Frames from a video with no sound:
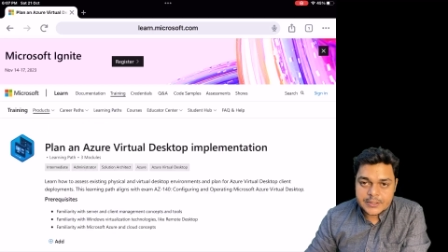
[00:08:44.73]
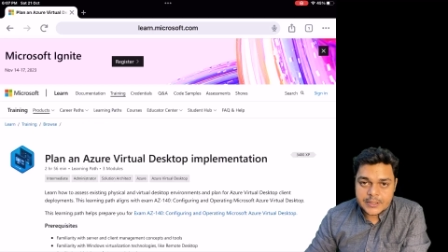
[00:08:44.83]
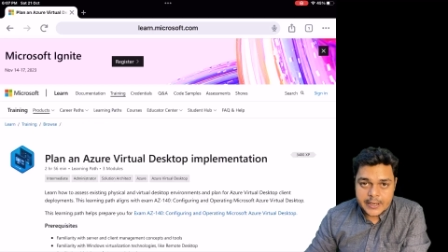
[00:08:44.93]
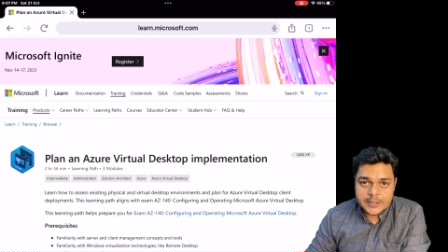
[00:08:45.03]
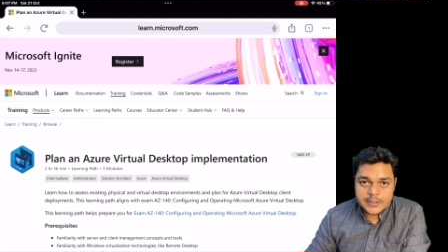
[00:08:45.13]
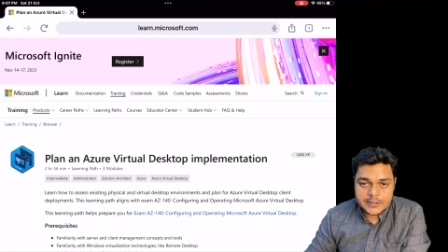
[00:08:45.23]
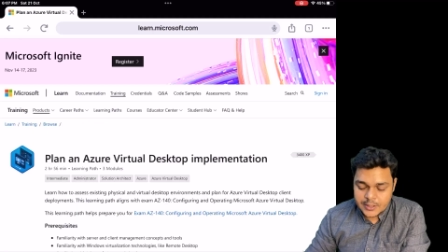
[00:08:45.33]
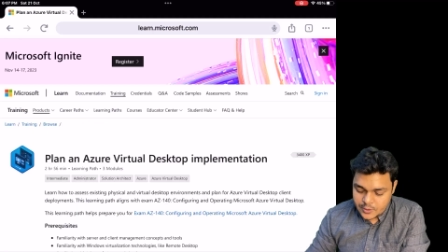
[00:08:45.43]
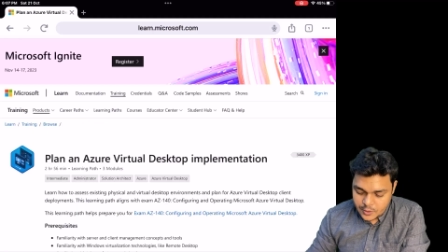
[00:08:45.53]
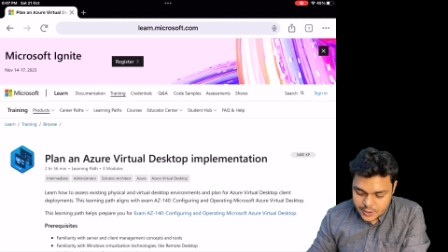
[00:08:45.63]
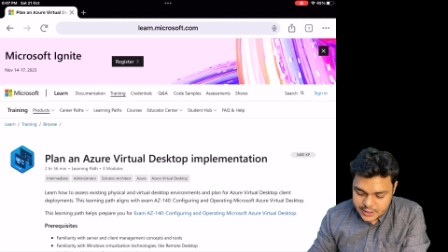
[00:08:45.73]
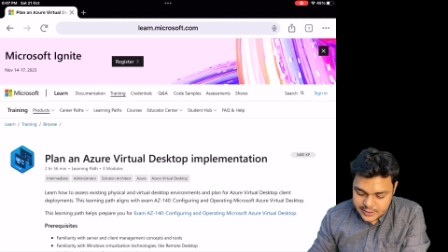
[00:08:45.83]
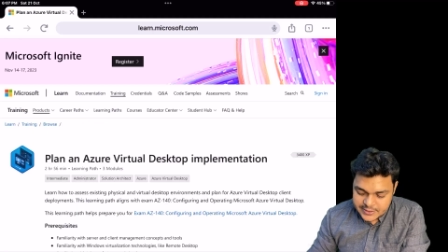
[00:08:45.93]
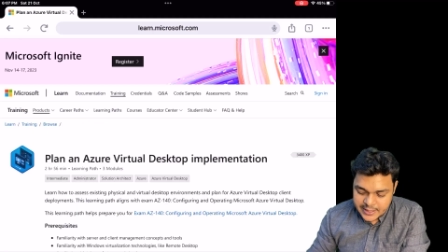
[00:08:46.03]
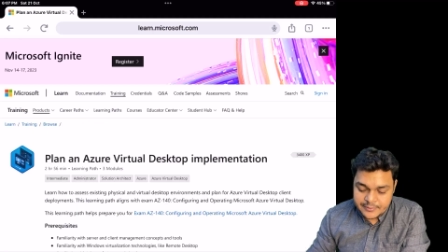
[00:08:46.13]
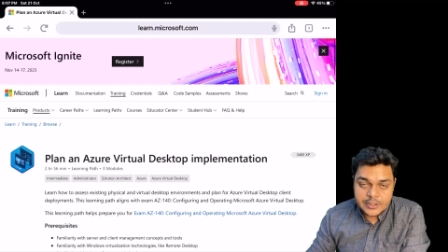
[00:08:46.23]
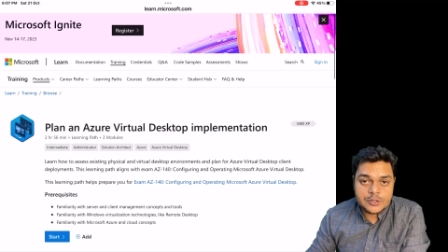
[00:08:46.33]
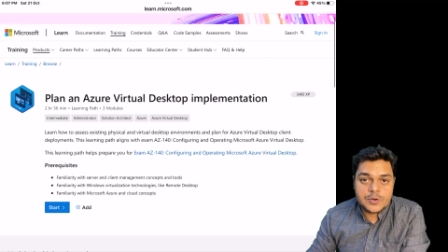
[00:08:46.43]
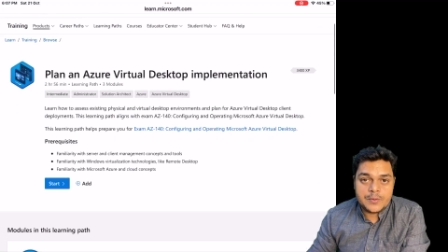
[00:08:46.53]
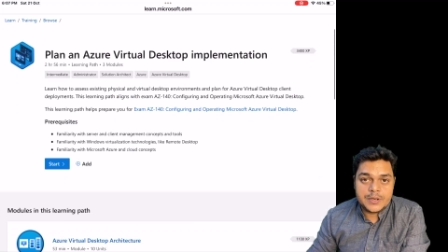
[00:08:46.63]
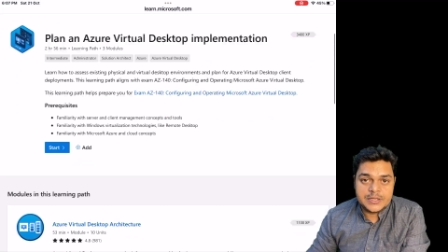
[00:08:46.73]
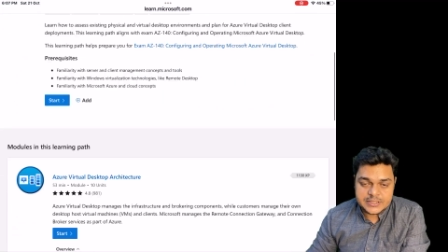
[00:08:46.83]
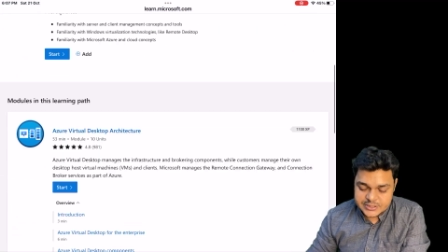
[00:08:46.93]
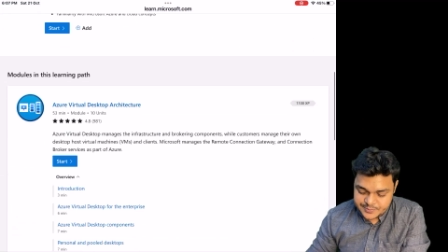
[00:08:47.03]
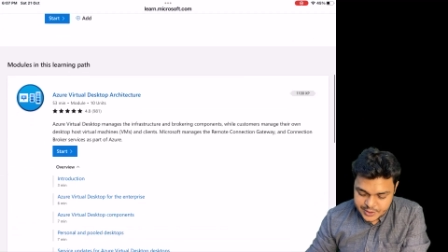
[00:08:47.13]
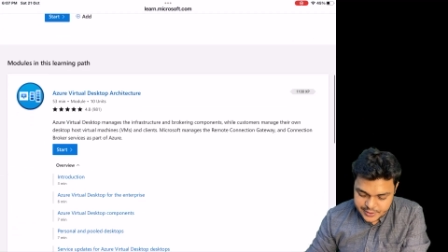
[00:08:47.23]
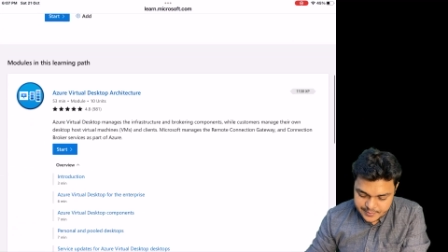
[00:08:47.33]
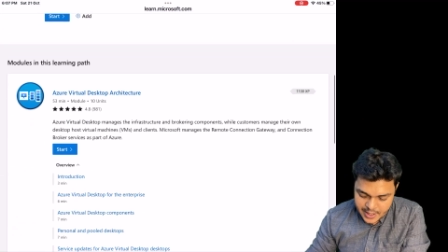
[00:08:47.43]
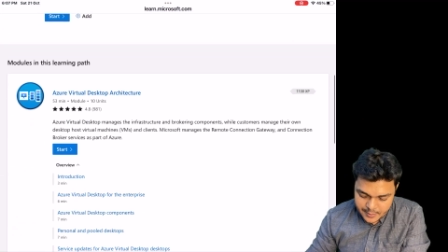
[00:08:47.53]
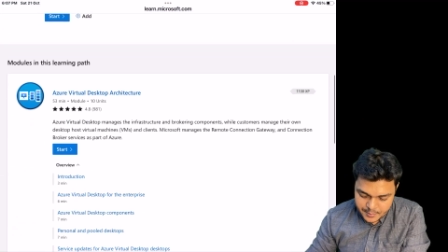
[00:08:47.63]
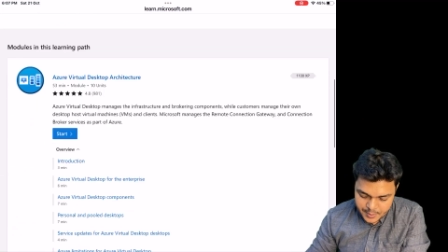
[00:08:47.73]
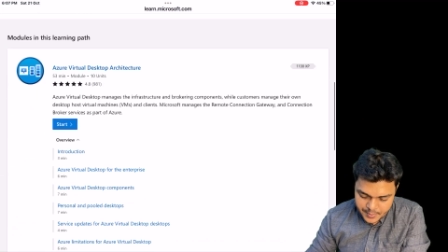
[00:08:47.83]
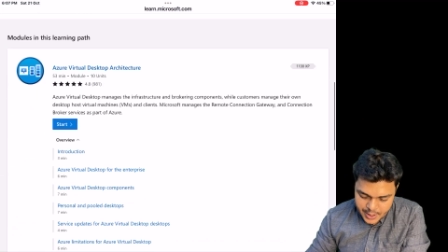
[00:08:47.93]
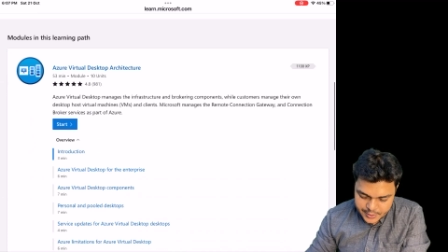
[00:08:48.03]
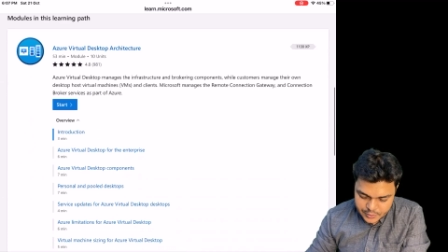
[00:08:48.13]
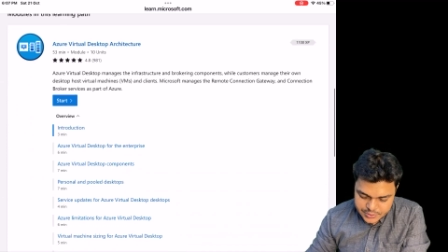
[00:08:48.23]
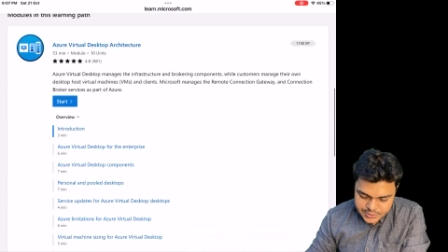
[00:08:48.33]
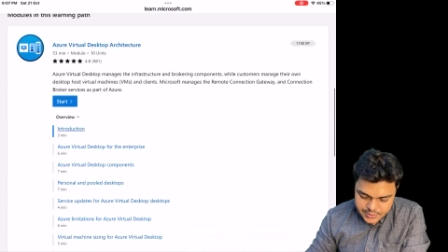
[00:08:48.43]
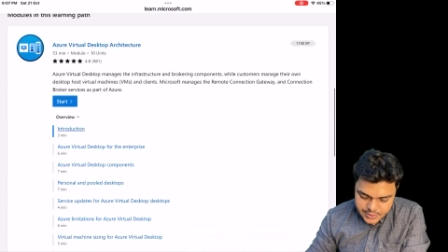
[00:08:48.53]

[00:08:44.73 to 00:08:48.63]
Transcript: right? The content that we need to cover in these modules.